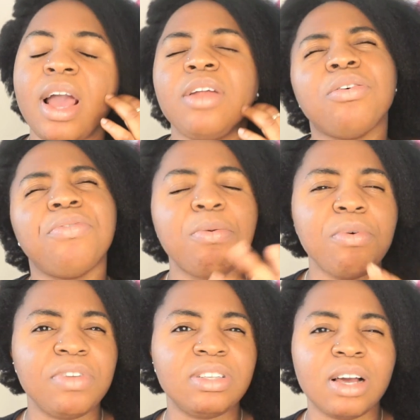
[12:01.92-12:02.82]
kind of
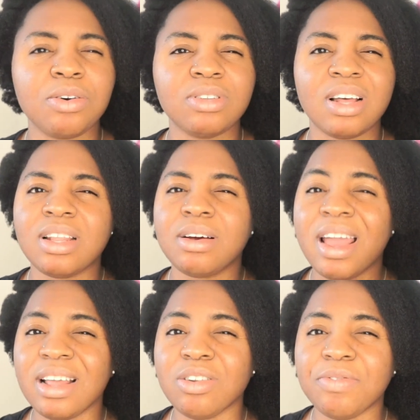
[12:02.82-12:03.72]
remove the tangles at the
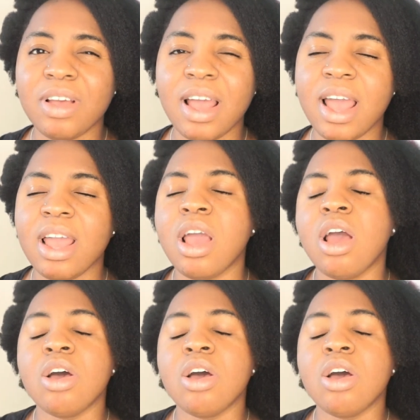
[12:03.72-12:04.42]
end of the hair.